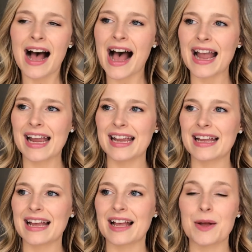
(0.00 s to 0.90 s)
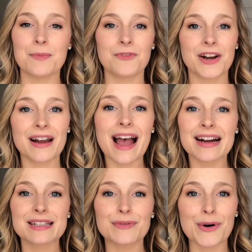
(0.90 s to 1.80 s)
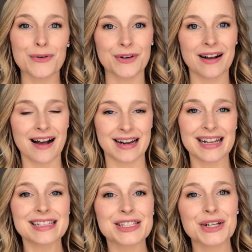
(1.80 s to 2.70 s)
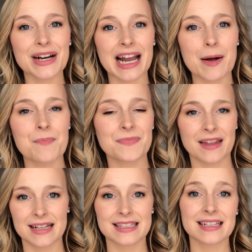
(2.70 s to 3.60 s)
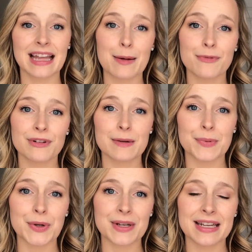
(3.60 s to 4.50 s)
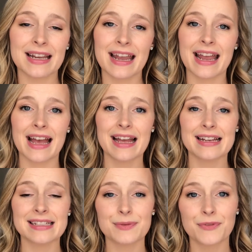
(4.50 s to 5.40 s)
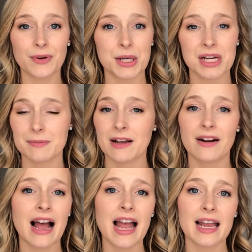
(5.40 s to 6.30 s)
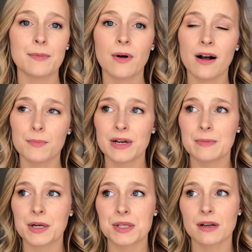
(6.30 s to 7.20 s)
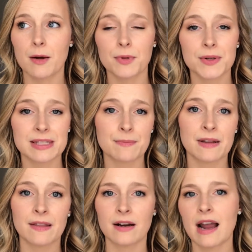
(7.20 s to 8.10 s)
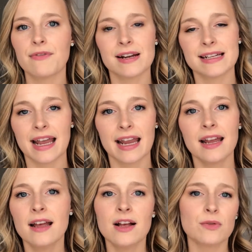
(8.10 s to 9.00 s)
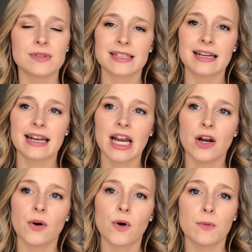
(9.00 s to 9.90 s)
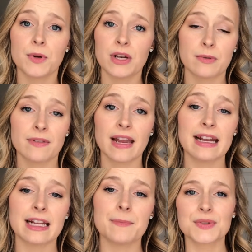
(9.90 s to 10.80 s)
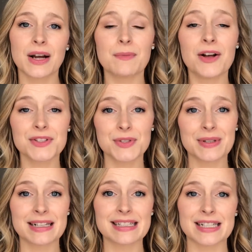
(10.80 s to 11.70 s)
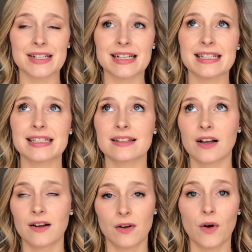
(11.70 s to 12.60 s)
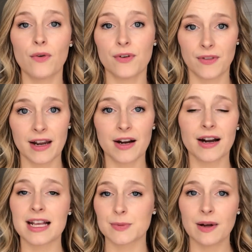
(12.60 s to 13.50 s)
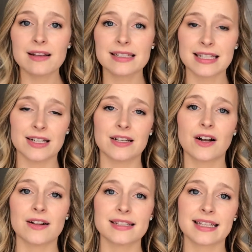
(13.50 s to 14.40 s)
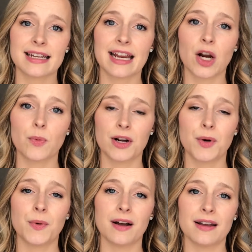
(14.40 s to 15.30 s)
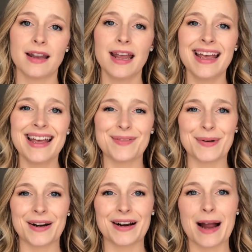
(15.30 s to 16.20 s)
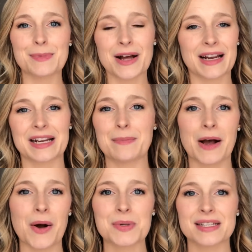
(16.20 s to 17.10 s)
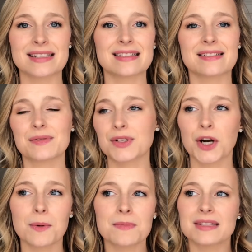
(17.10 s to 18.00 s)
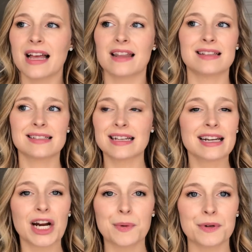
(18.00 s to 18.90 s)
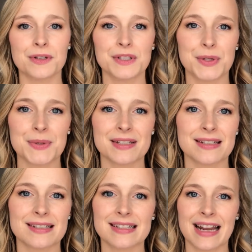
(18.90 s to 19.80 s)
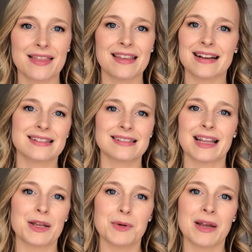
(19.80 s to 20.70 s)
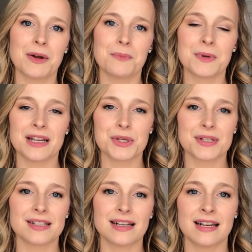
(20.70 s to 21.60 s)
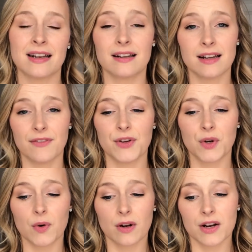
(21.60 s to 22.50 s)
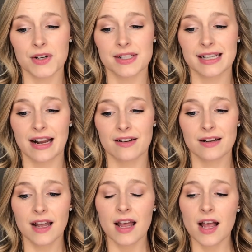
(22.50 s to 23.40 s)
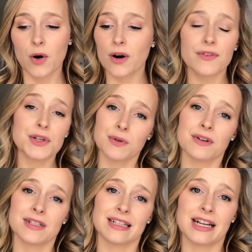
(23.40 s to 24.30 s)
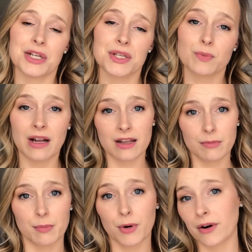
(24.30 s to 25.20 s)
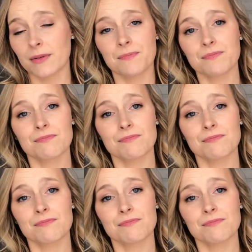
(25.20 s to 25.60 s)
I am very active over on Instagram. That's Glam Free Beauty, and if you want to check me out, I pretty much upload something there every day, skincare or beauty related. So I'm also doing a series over there as well as here called Skincare 101, where I'm talking about just terms that skincare world uses and things that you may be interested in if you don't understand, or if you do understand and you just want a little bit more